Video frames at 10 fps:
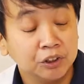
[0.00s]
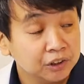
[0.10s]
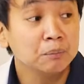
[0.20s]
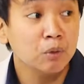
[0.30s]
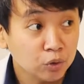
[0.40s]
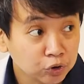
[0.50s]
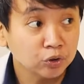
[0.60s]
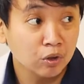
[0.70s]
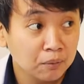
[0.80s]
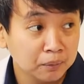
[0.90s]
which is the
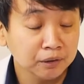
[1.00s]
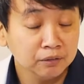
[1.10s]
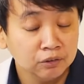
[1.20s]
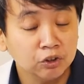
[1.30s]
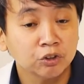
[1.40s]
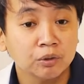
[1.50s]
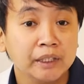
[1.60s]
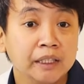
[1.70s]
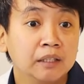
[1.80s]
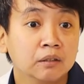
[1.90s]
most common, mm-hmm.
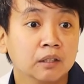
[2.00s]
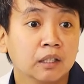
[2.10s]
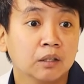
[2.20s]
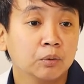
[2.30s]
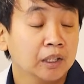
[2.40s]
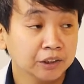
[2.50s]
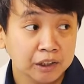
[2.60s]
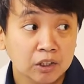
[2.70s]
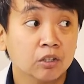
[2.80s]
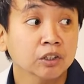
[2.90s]
usually wala
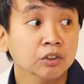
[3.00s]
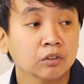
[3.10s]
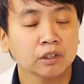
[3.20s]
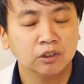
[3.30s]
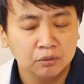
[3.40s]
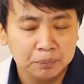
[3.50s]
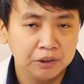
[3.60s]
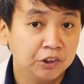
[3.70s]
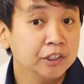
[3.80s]
siyang cause, or it could be